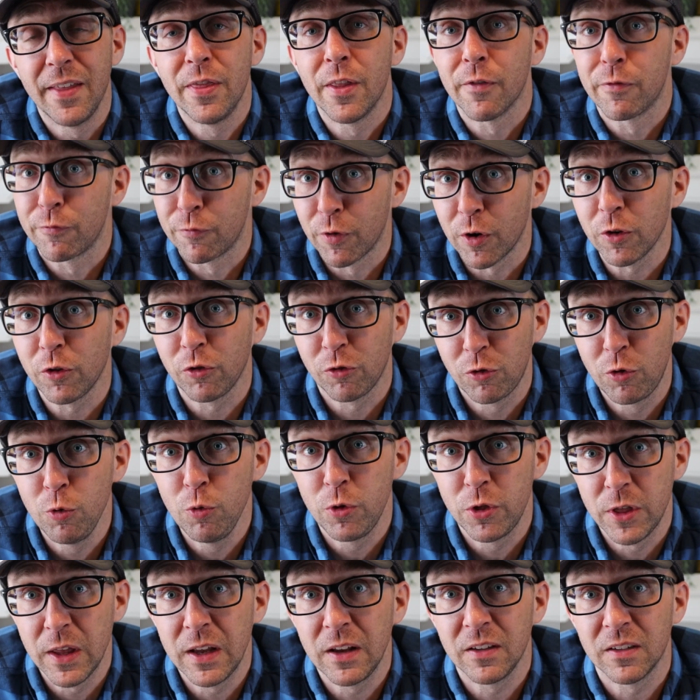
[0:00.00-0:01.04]
and the first
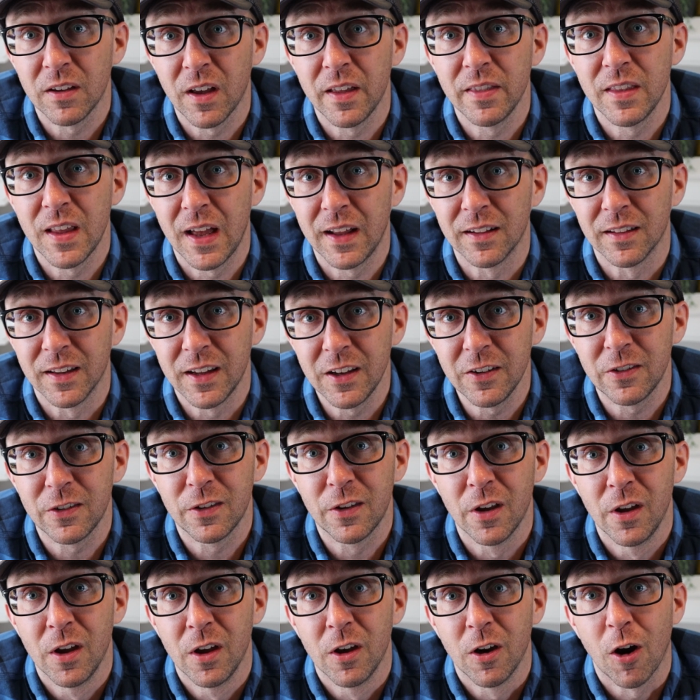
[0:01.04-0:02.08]
2 things on that
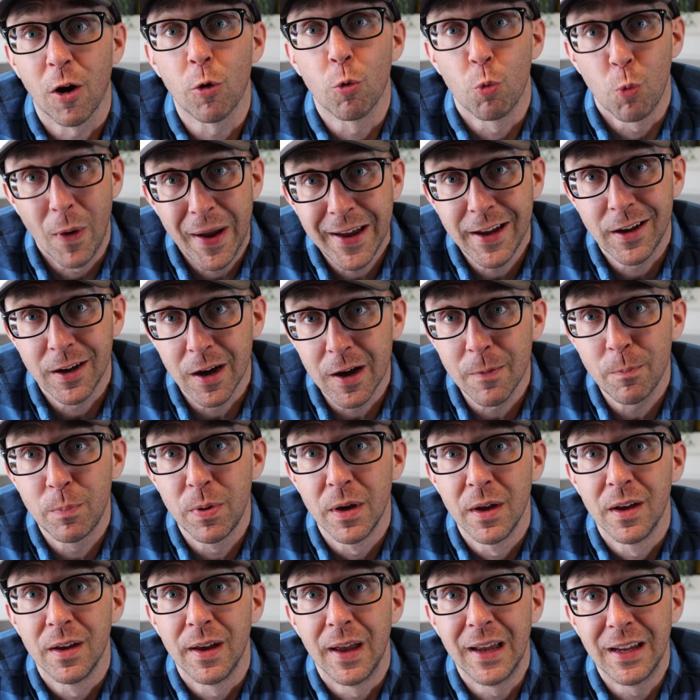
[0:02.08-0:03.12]
list are wake up
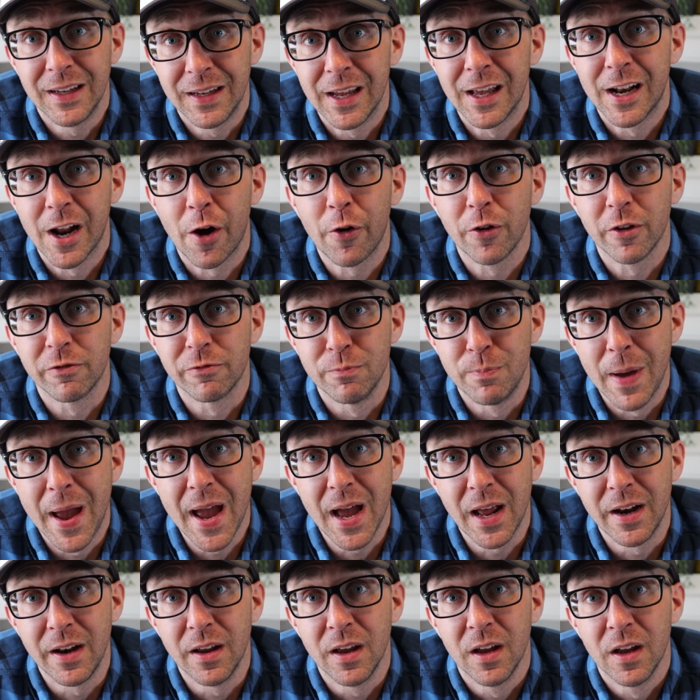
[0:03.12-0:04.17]
and get out of
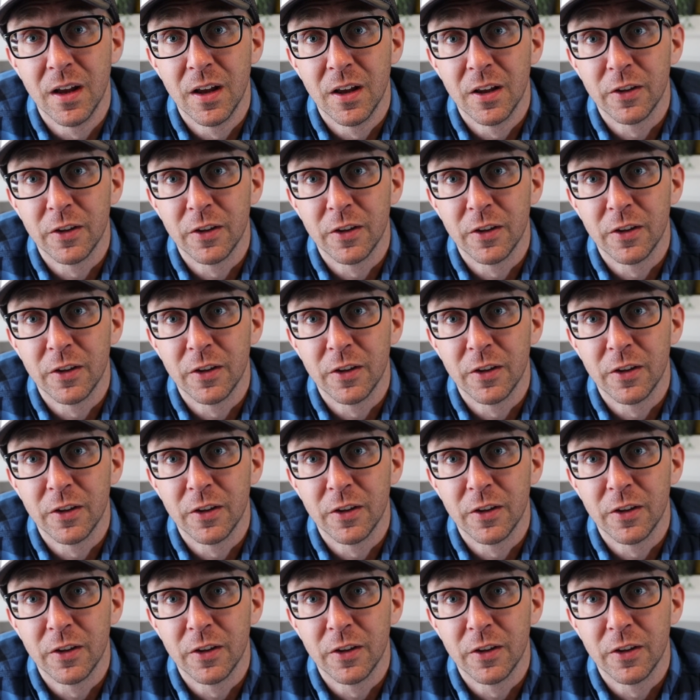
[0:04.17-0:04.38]
bed.